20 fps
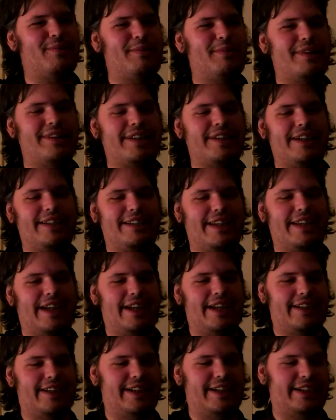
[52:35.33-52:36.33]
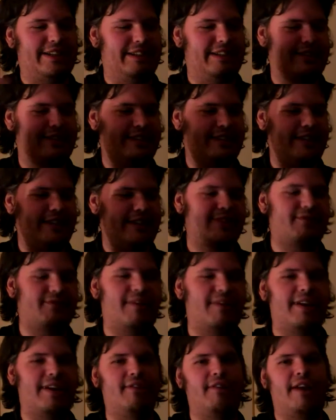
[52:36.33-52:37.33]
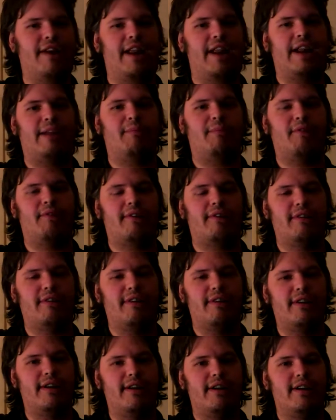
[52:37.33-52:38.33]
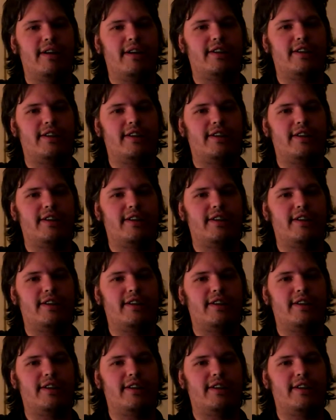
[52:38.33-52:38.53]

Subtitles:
episode, but she doesn't want to do it anymore.